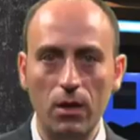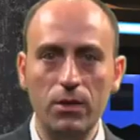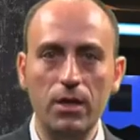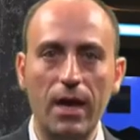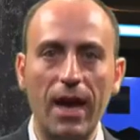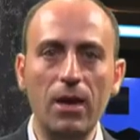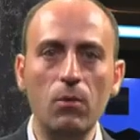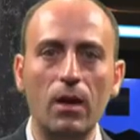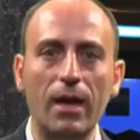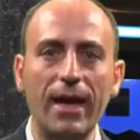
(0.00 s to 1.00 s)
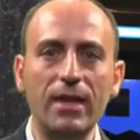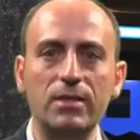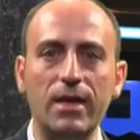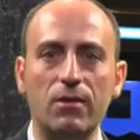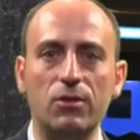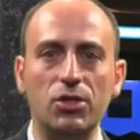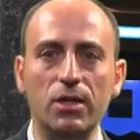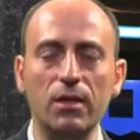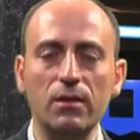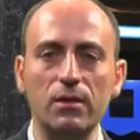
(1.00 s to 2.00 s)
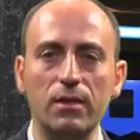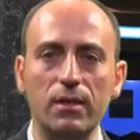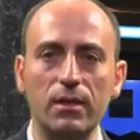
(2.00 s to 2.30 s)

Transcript: The annual AC energy yield,